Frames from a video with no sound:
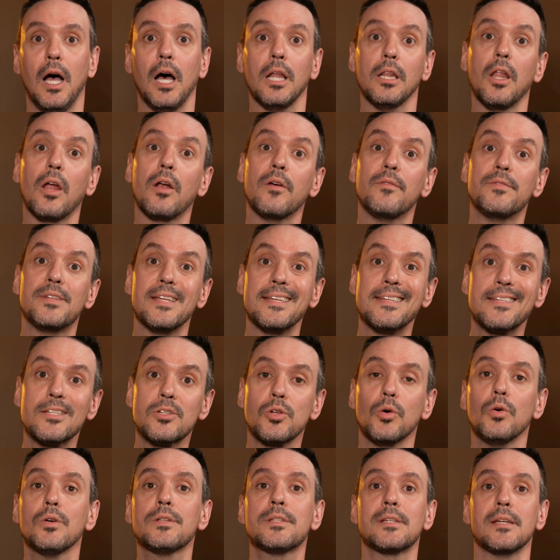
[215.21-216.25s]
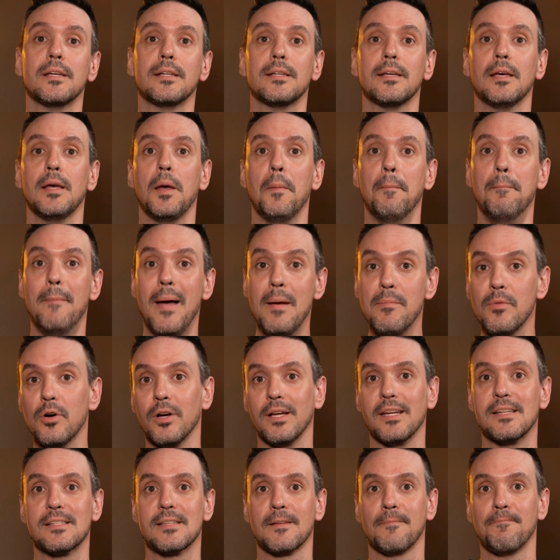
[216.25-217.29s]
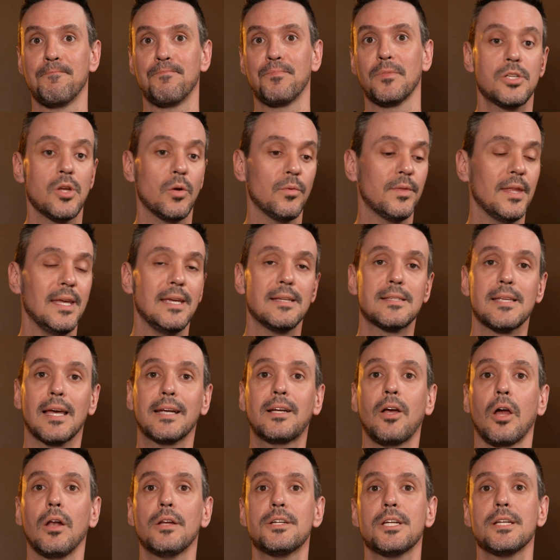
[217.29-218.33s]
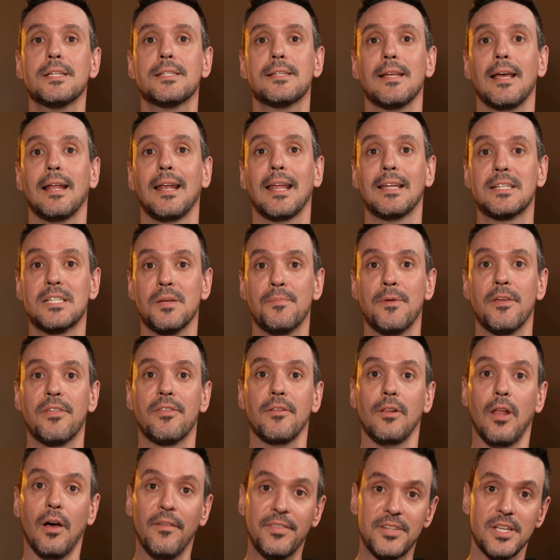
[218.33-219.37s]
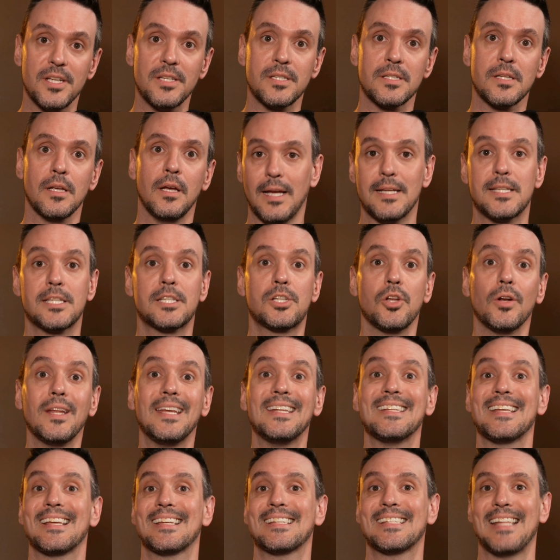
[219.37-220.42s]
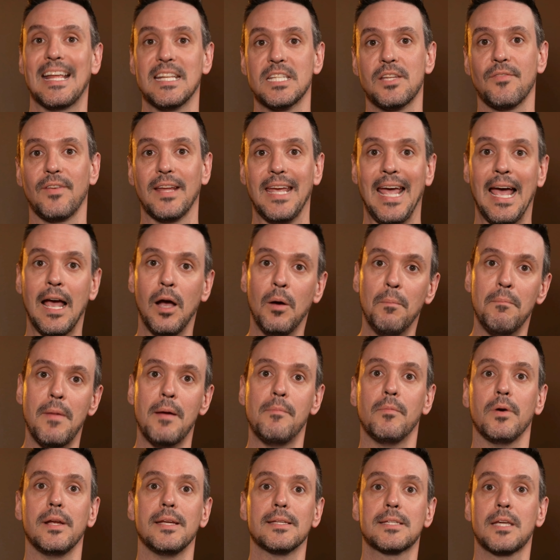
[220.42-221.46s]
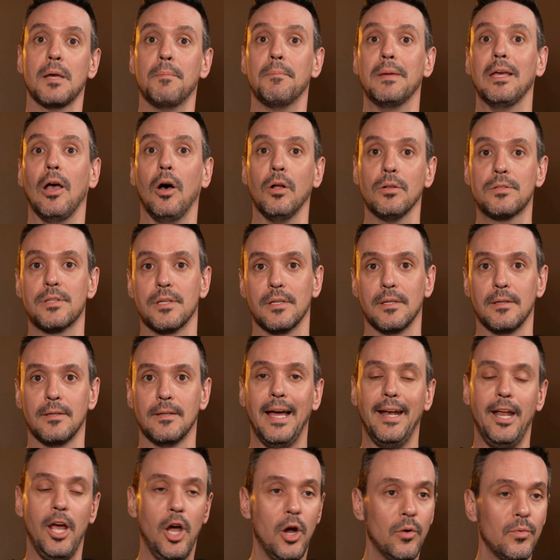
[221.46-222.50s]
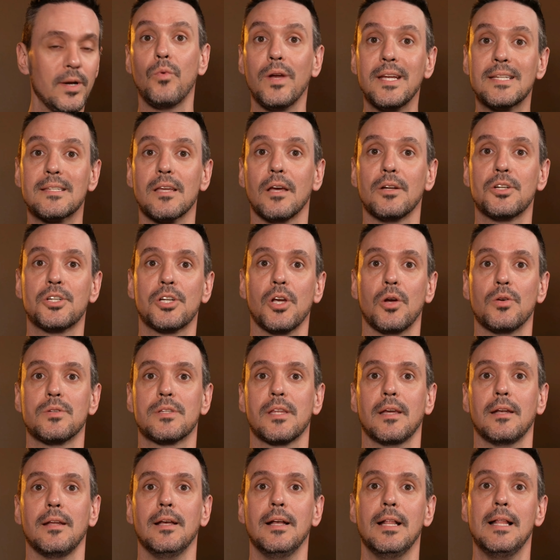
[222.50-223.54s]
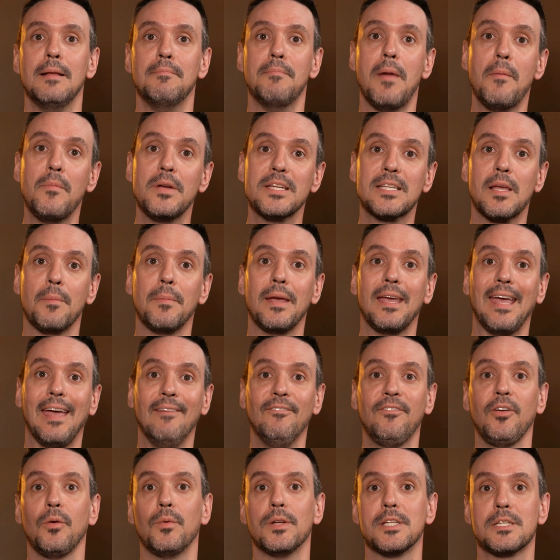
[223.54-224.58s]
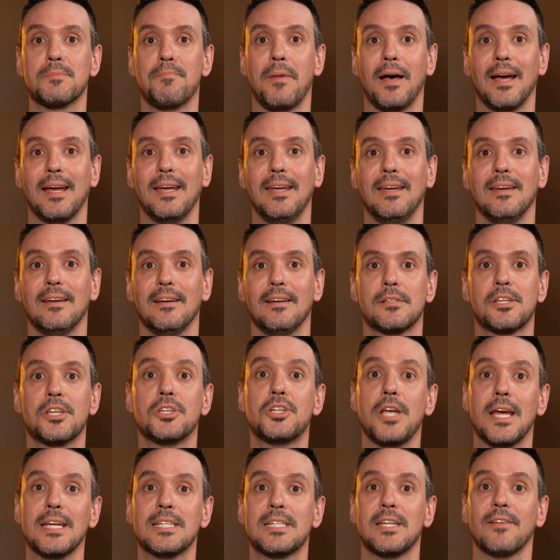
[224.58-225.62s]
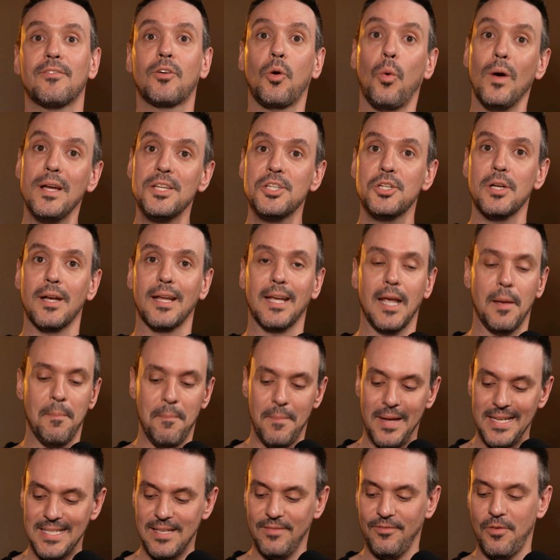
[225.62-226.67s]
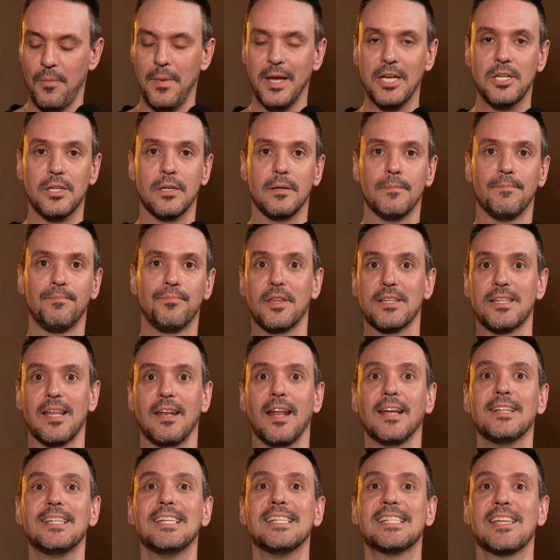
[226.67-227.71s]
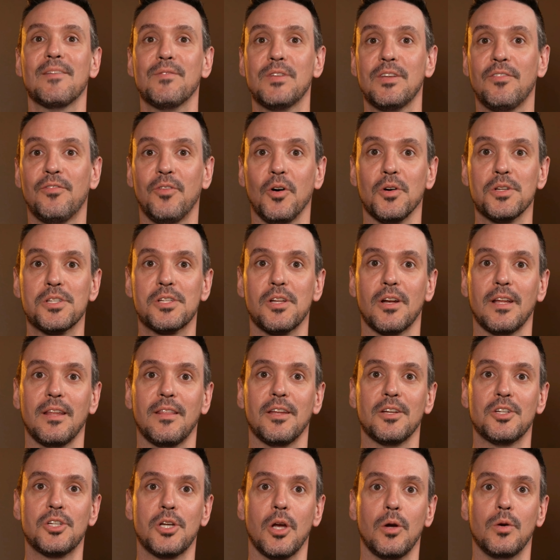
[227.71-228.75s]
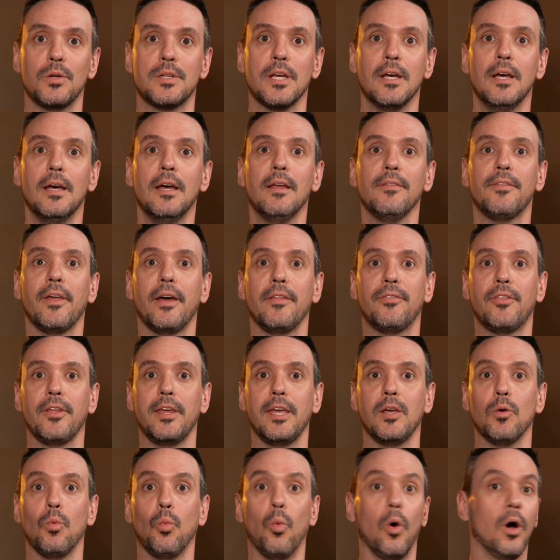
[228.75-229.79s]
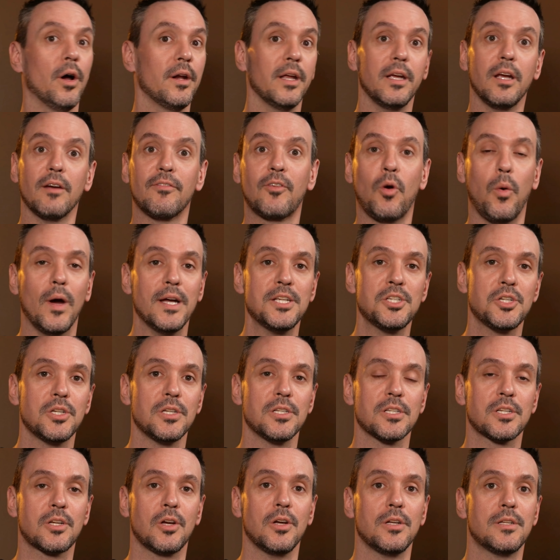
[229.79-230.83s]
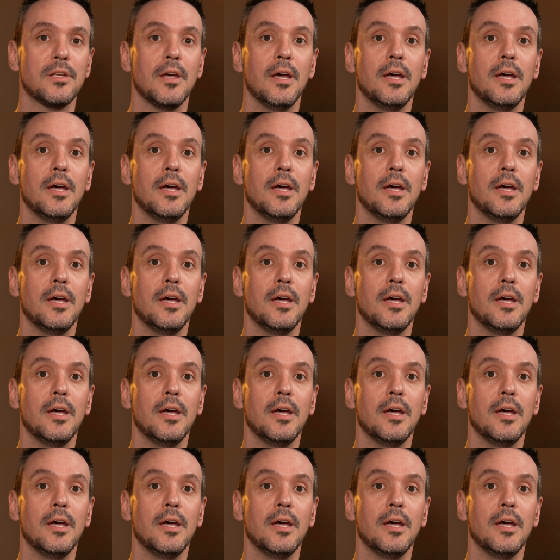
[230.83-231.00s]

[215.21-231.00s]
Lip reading: a lot of distorted memories. So the psychologist Elizabeth Loftus has studied extensively how memories can be altered, and her research shows that memories can be influenced by suggestive questioning and misinformation. There's a 1974 study that showed that the wording of questions could